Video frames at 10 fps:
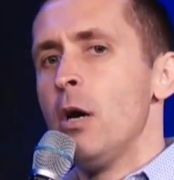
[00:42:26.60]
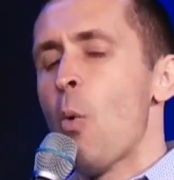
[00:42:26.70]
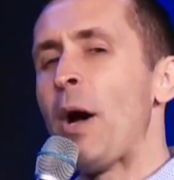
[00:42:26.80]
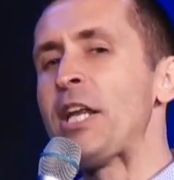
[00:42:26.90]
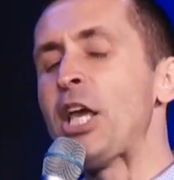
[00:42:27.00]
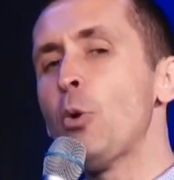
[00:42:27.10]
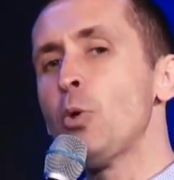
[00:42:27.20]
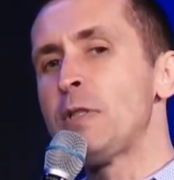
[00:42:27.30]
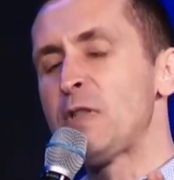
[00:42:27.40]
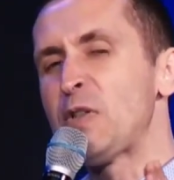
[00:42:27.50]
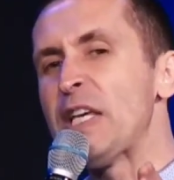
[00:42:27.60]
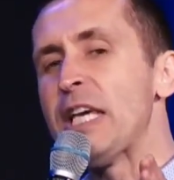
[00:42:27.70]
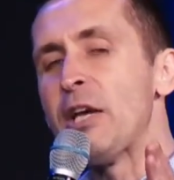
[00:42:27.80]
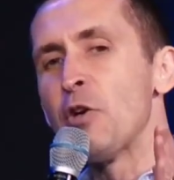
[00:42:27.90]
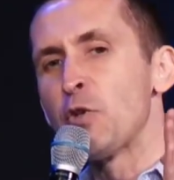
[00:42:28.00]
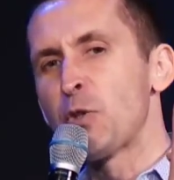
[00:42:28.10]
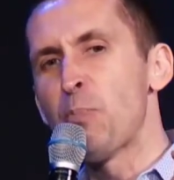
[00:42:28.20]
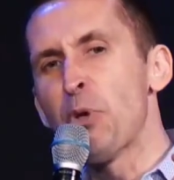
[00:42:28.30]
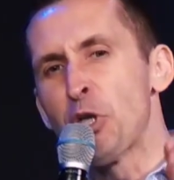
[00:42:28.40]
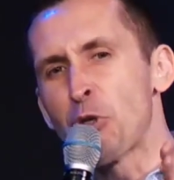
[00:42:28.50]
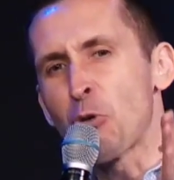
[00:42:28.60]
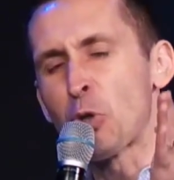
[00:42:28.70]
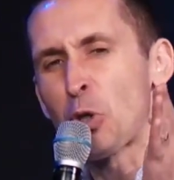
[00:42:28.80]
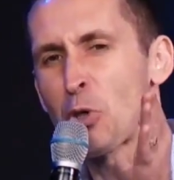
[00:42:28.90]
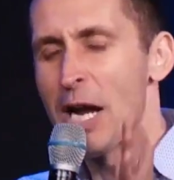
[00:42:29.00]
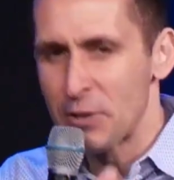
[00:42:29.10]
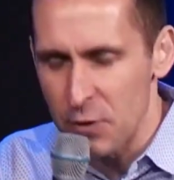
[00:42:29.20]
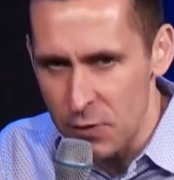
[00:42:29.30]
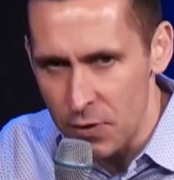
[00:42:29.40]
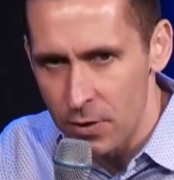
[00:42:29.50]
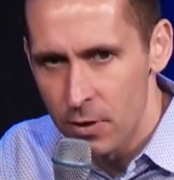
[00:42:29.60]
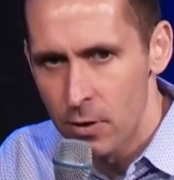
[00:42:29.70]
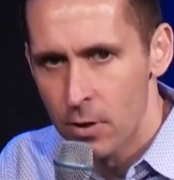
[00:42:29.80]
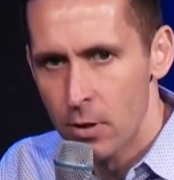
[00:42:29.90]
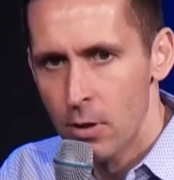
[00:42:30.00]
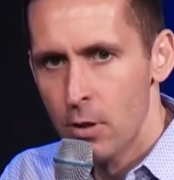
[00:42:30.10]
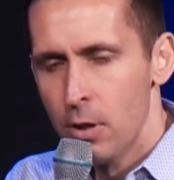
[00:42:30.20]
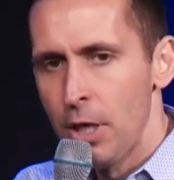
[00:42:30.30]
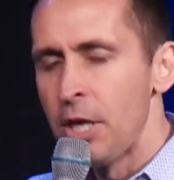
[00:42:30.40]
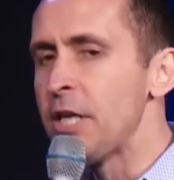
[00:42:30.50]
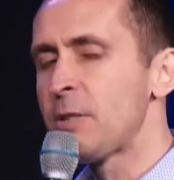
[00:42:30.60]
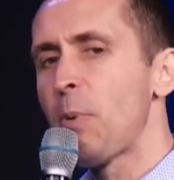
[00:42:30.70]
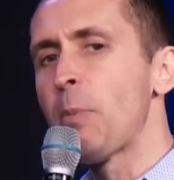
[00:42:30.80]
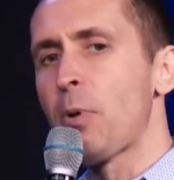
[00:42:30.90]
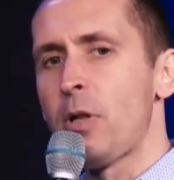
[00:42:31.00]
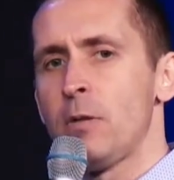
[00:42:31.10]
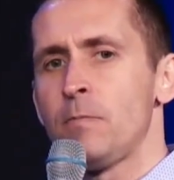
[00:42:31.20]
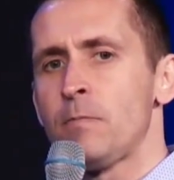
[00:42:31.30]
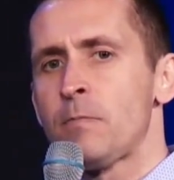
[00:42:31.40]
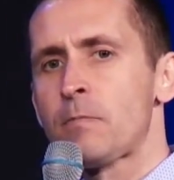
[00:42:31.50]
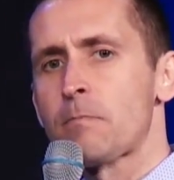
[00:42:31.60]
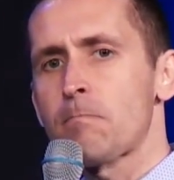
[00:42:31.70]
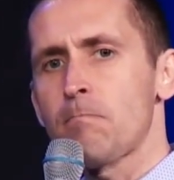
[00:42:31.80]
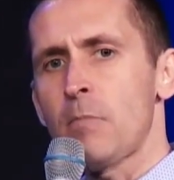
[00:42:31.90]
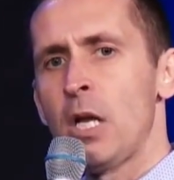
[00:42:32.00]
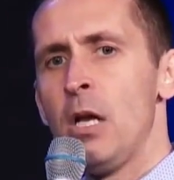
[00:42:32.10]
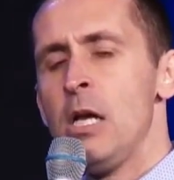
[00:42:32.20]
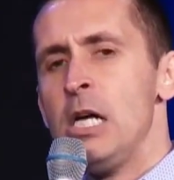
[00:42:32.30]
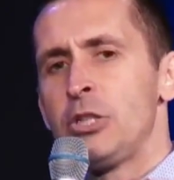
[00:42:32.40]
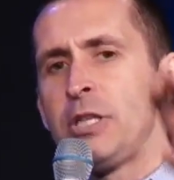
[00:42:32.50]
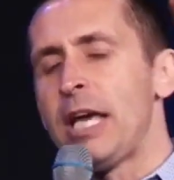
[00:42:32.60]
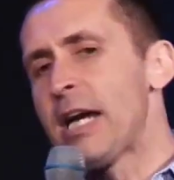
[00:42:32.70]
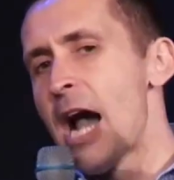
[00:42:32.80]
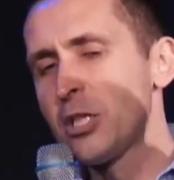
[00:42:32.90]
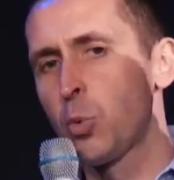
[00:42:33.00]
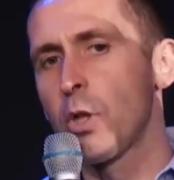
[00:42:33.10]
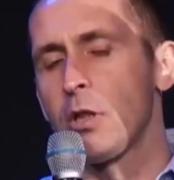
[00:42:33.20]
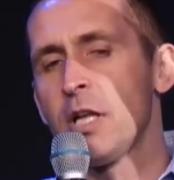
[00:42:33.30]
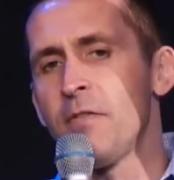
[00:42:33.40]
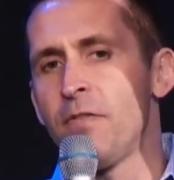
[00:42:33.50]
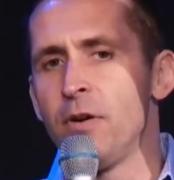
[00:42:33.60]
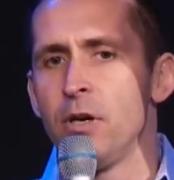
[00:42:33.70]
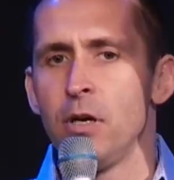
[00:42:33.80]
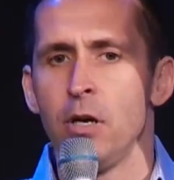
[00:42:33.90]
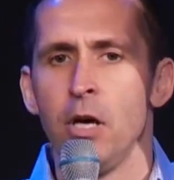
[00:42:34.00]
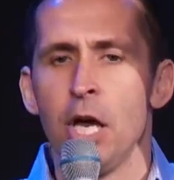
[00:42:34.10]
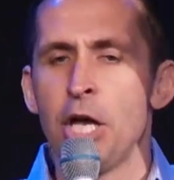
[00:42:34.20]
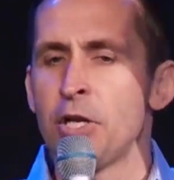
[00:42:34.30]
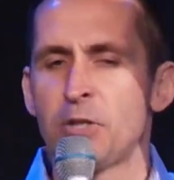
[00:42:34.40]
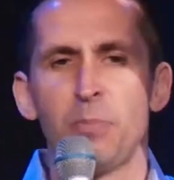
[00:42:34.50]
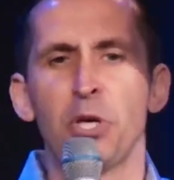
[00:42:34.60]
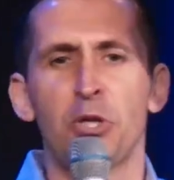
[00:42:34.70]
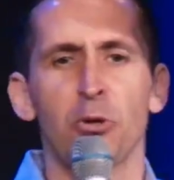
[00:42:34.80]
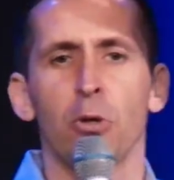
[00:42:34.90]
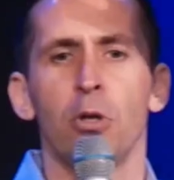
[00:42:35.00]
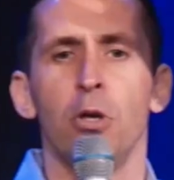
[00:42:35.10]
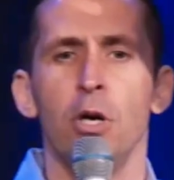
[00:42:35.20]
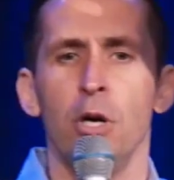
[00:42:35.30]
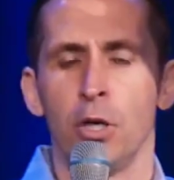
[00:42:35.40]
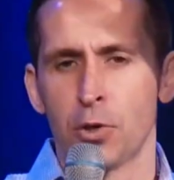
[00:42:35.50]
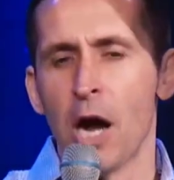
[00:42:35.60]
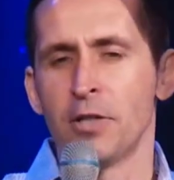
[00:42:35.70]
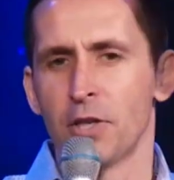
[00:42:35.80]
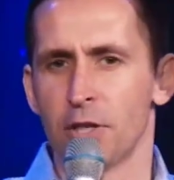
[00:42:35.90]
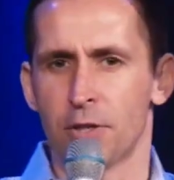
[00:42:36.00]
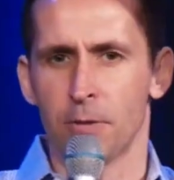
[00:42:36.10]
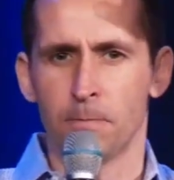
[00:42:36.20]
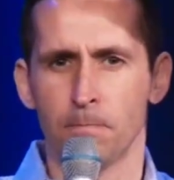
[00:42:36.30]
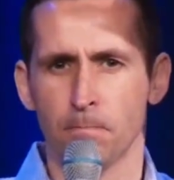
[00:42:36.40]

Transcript: when He would see spiritual crisis in His people. Today, guys, we live in a spiritual crisis.